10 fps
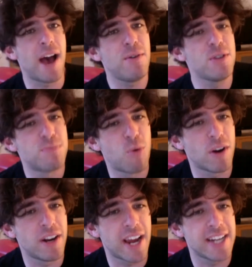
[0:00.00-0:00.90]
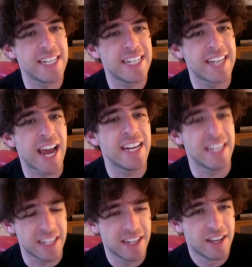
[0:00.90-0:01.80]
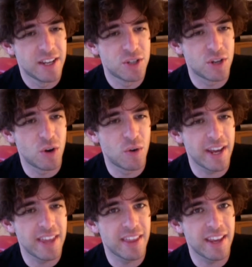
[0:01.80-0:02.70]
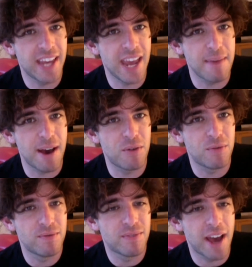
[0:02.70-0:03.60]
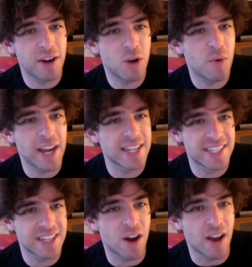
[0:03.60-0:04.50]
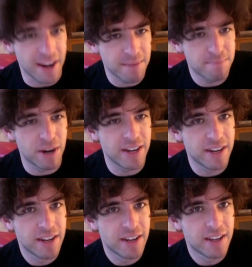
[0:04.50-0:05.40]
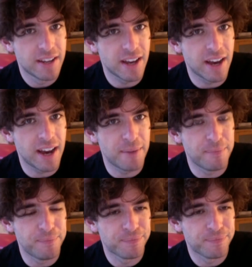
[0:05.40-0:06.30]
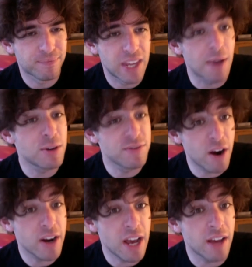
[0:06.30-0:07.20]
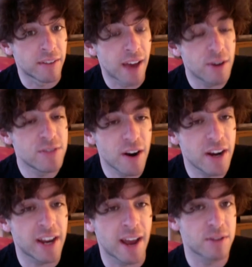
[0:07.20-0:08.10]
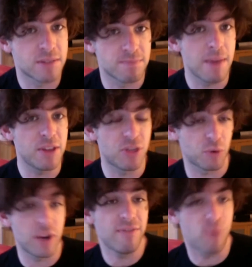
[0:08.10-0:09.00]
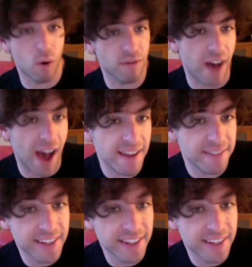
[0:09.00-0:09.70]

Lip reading: was born in 1990. So it came out, I don't know when I saw it, but I was very young. I was maybe 3, 4, 5.